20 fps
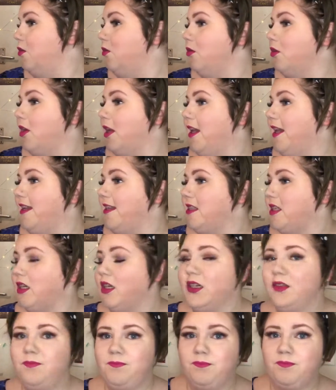or
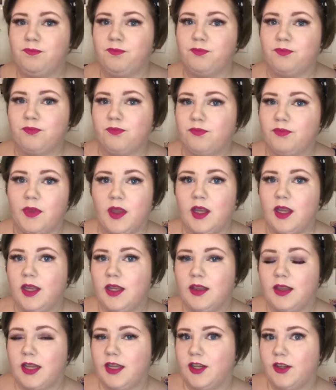glitter.
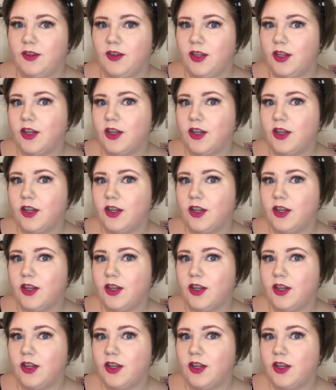They don't